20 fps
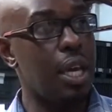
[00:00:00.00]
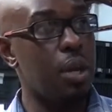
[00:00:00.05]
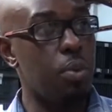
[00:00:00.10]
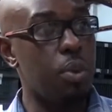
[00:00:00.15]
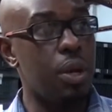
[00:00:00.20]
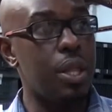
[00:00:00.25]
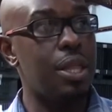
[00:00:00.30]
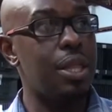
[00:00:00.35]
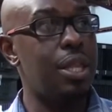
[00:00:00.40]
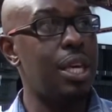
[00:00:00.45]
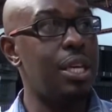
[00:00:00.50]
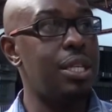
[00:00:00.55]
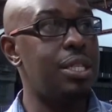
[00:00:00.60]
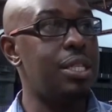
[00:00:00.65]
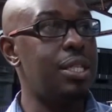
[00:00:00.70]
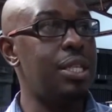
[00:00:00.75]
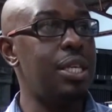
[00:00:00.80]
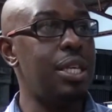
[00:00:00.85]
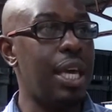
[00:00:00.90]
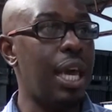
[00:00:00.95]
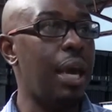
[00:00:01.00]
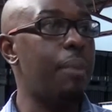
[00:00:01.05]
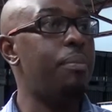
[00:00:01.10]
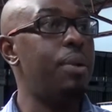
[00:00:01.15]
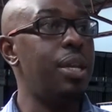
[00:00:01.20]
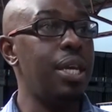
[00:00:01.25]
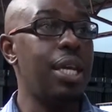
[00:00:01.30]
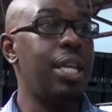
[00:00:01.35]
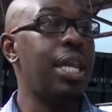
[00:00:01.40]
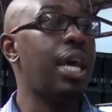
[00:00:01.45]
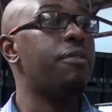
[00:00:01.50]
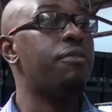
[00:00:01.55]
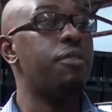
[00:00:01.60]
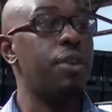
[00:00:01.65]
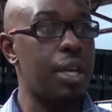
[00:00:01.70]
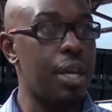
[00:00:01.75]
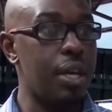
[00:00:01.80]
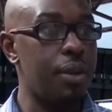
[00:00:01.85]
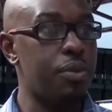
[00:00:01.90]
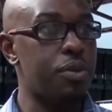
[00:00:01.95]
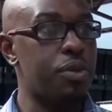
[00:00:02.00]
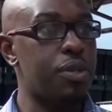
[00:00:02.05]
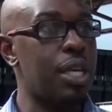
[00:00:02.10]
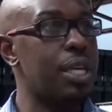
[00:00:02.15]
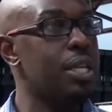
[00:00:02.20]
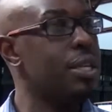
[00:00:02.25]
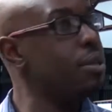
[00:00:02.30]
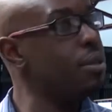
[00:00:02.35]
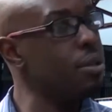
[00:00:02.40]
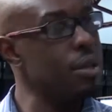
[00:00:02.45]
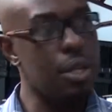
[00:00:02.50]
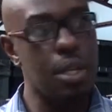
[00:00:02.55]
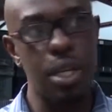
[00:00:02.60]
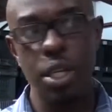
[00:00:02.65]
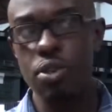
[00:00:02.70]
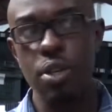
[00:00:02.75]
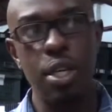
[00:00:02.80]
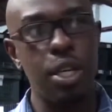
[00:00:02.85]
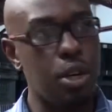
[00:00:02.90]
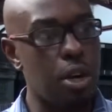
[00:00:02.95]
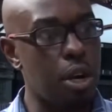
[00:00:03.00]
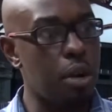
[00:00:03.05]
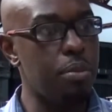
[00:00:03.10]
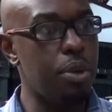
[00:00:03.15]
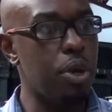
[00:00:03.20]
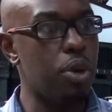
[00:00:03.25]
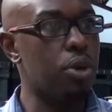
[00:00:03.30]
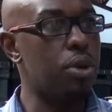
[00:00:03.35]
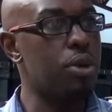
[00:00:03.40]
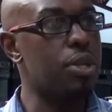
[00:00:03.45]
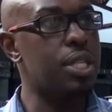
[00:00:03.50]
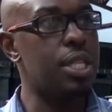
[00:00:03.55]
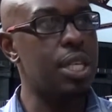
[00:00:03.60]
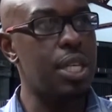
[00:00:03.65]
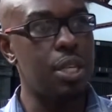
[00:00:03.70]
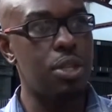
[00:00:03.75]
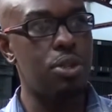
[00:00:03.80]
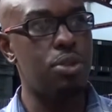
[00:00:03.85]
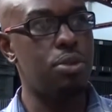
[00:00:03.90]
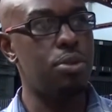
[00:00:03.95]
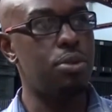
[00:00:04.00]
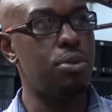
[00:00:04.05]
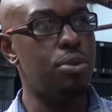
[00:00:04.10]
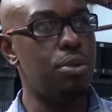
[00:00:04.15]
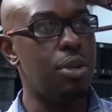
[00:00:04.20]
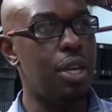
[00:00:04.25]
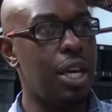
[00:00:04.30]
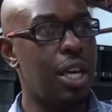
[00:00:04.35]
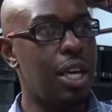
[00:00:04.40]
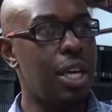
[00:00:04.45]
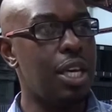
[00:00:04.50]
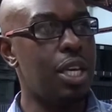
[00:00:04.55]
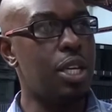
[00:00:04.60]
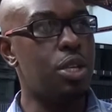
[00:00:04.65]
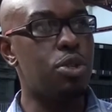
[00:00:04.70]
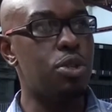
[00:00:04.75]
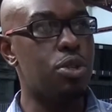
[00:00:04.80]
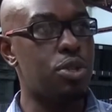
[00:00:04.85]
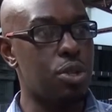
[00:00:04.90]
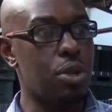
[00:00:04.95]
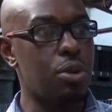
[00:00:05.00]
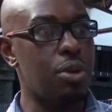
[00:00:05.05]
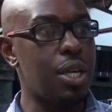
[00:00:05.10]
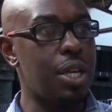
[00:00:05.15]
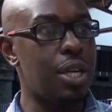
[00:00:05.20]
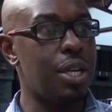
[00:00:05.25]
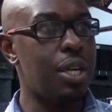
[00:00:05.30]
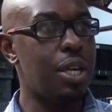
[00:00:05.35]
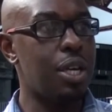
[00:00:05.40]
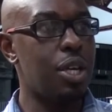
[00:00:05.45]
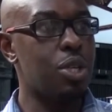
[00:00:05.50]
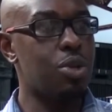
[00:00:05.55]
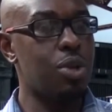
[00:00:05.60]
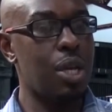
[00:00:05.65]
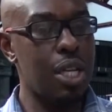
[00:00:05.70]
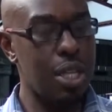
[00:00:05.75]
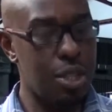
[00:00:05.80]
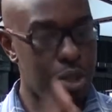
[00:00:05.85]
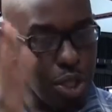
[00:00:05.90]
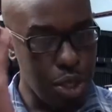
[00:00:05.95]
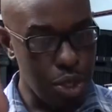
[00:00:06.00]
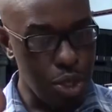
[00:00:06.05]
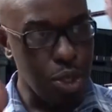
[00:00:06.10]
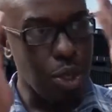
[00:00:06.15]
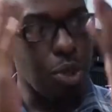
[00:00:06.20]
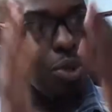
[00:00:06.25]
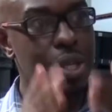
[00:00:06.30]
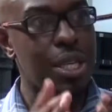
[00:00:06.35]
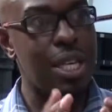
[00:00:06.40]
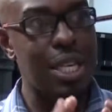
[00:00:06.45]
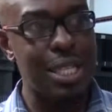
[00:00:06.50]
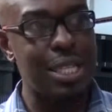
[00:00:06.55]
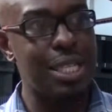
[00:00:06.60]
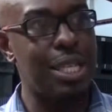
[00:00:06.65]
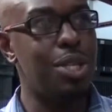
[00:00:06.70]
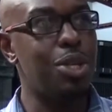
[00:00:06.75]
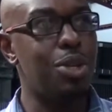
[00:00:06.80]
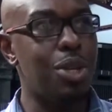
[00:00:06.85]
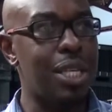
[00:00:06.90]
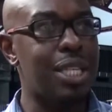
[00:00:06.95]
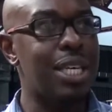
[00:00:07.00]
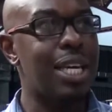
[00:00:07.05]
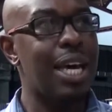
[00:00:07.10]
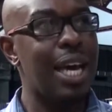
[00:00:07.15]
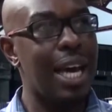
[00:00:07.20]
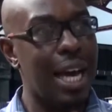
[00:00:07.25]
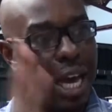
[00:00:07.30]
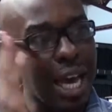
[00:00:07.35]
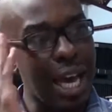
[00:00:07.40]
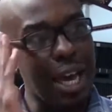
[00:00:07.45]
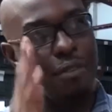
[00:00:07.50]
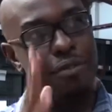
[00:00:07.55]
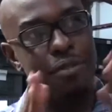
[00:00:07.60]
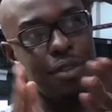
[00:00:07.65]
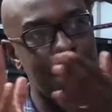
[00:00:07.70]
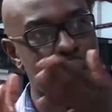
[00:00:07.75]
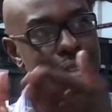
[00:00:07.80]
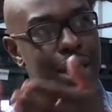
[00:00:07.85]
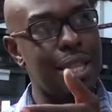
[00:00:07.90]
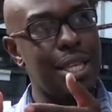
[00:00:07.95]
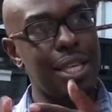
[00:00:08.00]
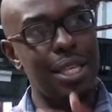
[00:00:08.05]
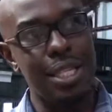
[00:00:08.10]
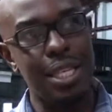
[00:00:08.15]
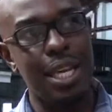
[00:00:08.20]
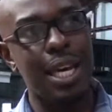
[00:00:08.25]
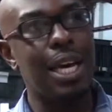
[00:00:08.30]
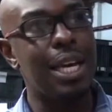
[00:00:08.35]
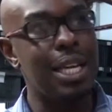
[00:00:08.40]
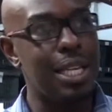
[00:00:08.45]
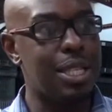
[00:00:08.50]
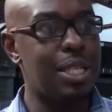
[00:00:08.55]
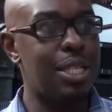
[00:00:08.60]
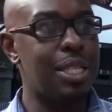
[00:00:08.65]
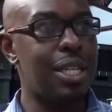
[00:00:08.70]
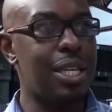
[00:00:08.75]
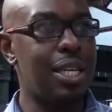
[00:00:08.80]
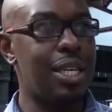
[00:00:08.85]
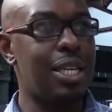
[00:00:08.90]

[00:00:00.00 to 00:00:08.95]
and what they see happening in Africa. So that literally got me hooked into solar. So I literally zoned in and said, I have to get these guys